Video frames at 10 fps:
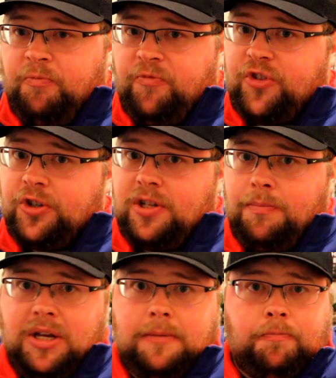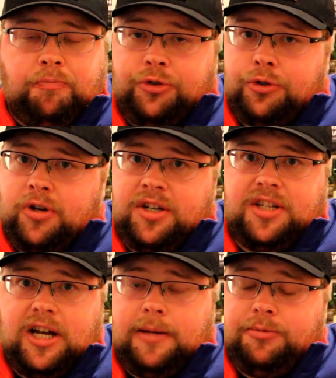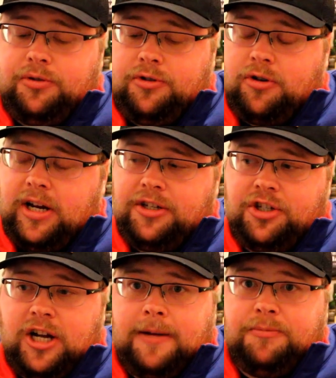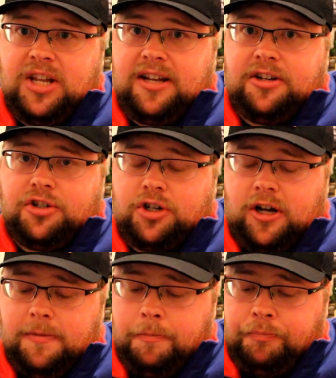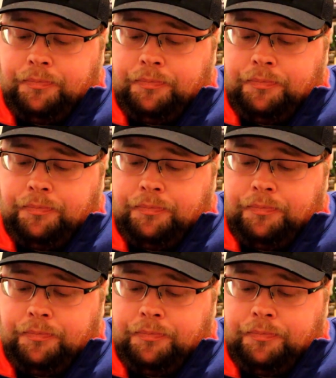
First sip in, great job, Dan and Sean.